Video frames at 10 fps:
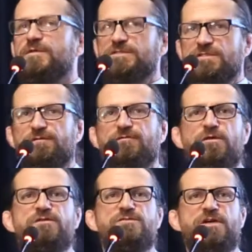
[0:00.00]
which is the
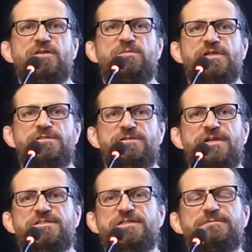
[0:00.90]
Food and Drug
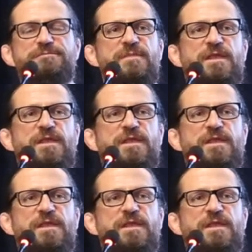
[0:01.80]
Administration,